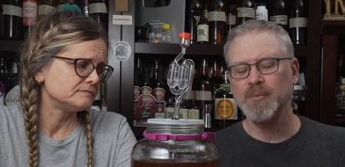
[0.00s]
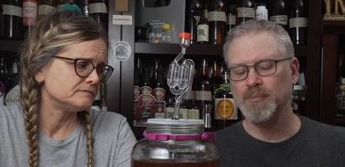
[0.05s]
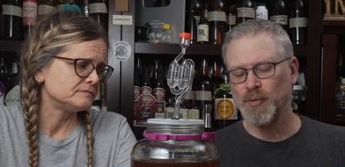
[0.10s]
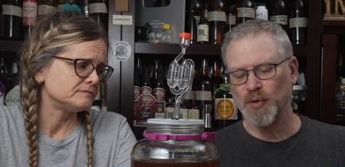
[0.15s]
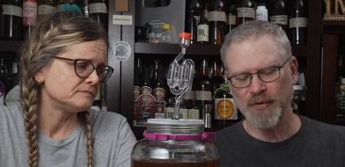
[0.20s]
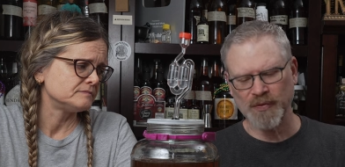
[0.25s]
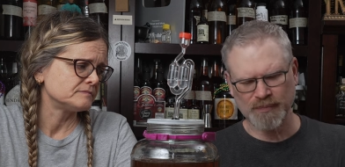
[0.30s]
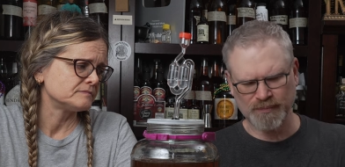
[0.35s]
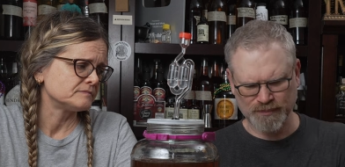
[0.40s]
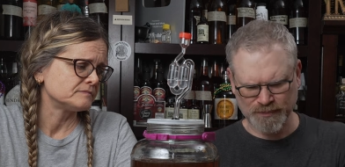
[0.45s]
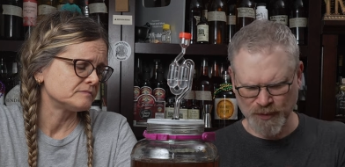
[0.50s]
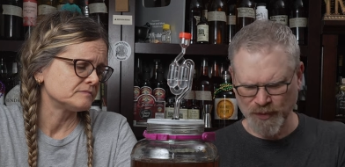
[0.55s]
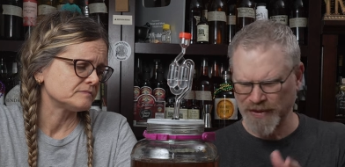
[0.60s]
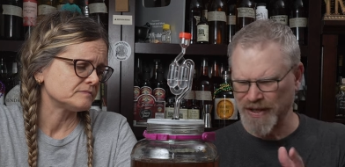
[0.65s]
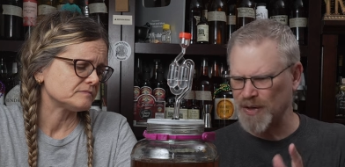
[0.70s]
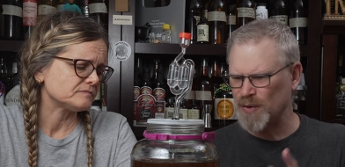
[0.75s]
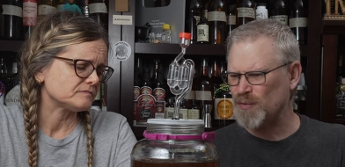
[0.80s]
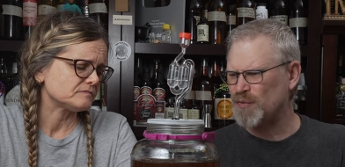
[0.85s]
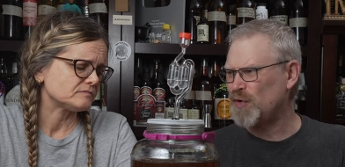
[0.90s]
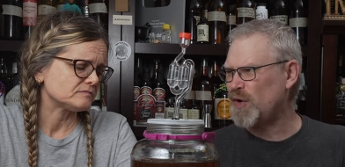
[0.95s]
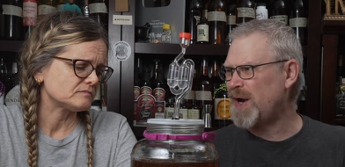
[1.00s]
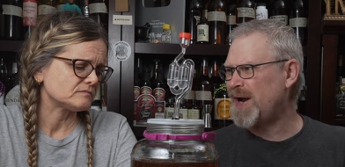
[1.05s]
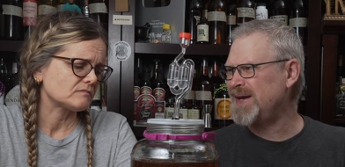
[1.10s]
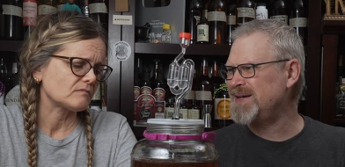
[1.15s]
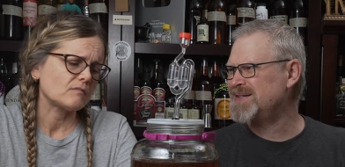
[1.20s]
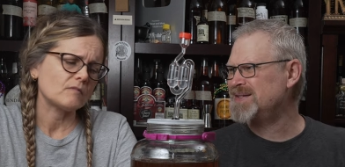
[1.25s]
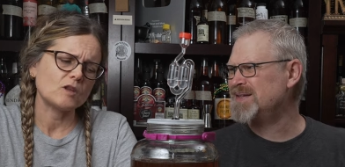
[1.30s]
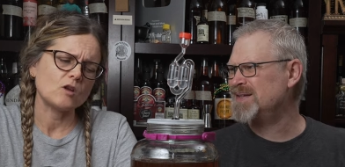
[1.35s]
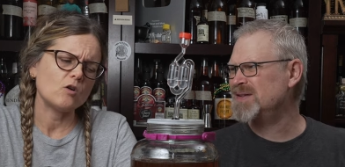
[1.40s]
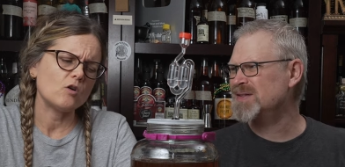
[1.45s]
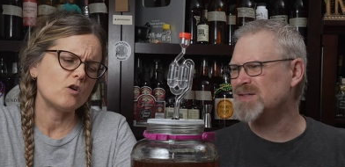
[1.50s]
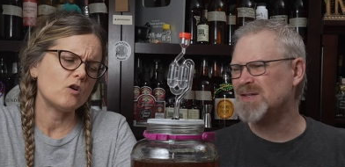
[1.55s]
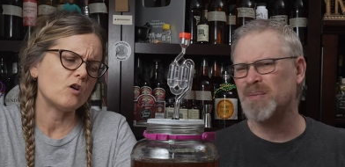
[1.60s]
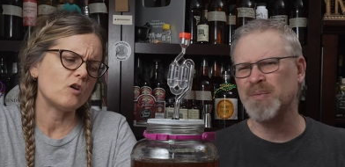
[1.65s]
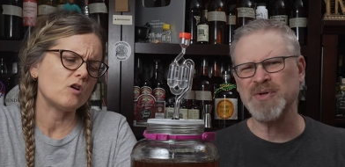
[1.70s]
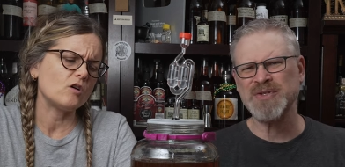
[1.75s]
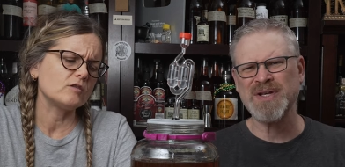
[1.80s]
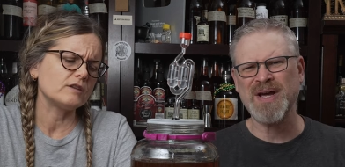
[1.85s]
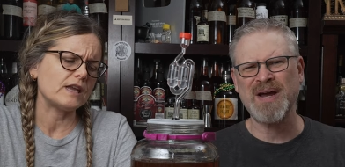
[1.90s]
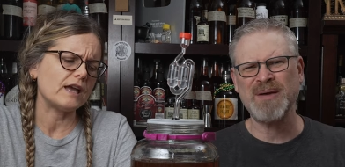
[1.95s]
Speaker 1: Put put that over ice in the oh,
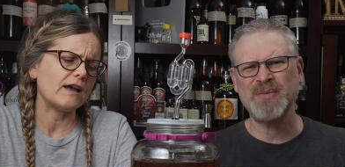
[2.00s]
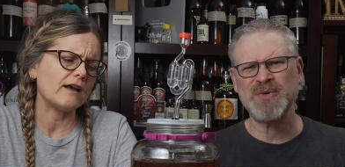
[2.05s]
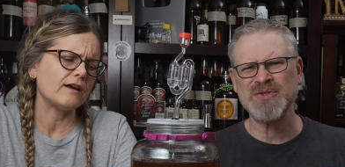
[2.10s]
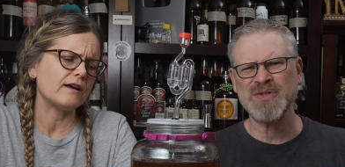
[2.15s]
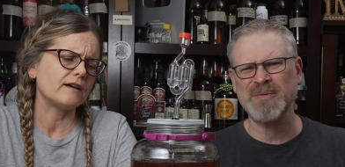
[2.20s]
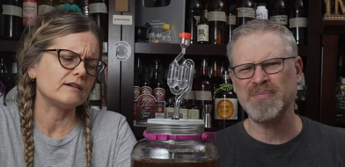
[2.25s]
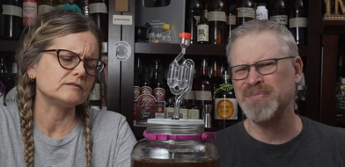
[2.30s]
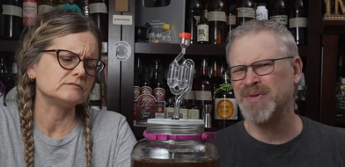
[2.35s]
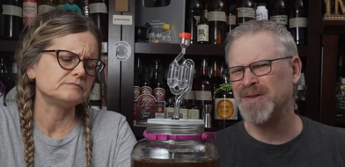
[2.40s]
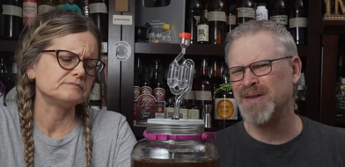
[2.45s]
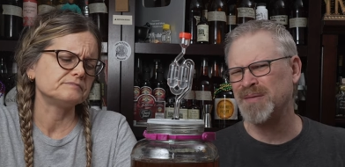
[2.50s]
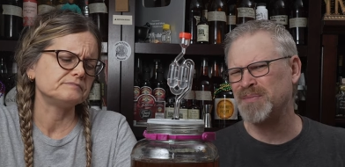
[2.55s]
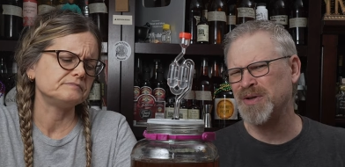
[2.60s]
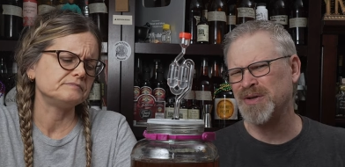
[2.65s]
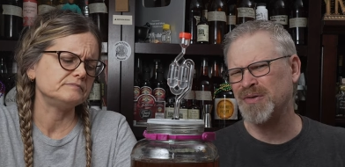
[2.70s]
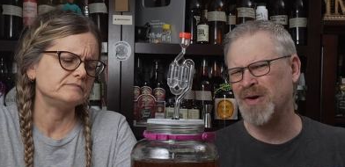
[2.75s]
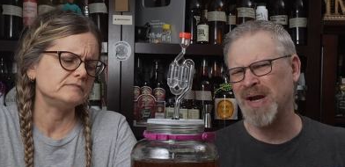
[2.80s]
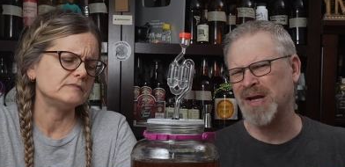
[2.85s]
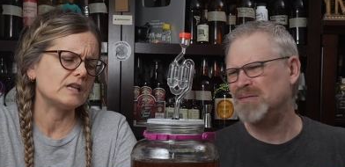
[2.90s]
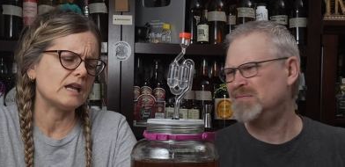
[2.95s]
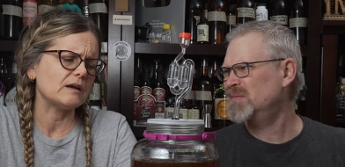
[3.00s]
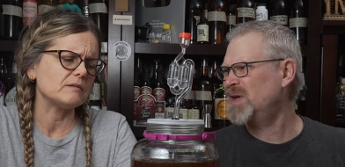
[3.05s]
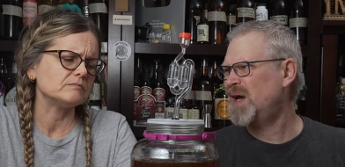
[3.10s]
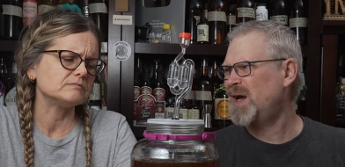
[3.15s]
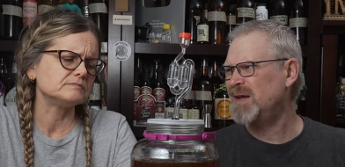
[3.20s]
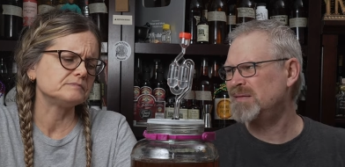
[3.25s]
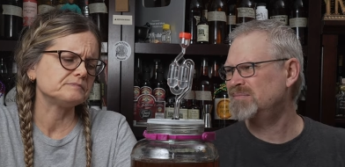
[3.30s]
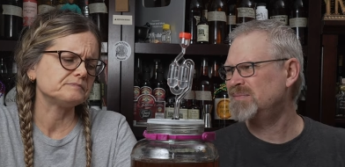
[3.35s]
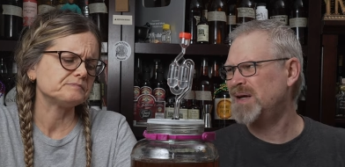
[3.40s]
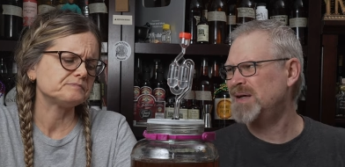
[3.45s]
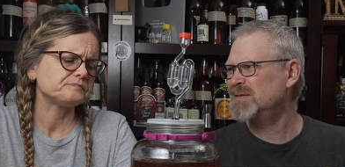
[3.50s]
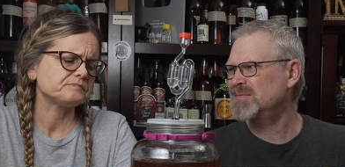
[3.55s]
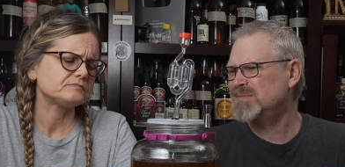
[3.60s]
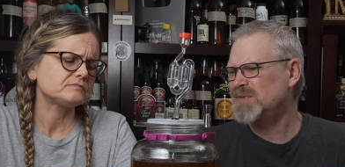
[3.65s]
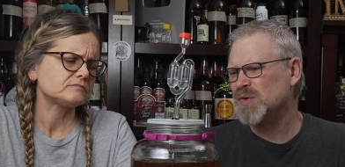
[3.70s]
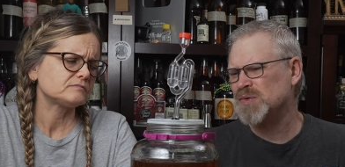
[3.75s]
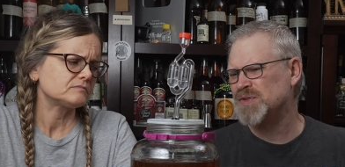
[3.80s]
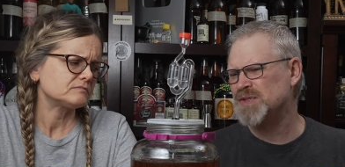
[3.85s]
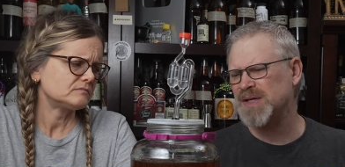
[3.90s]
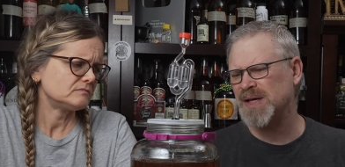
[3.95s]
summertime yeah. or something. That'd be great. Yeah. I, I
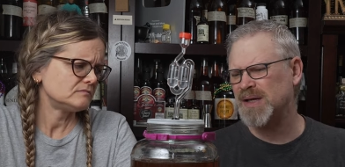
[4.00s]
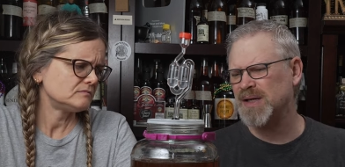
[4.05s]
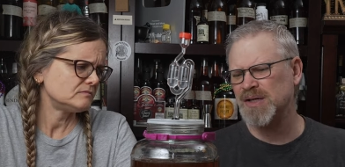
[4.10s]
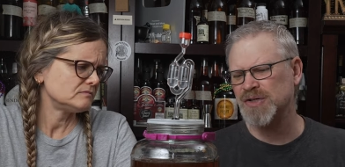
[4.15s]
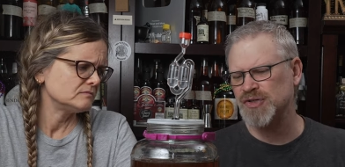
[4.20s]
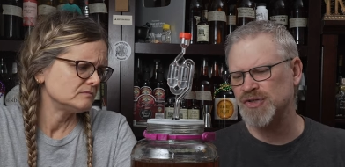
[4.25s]
don't see any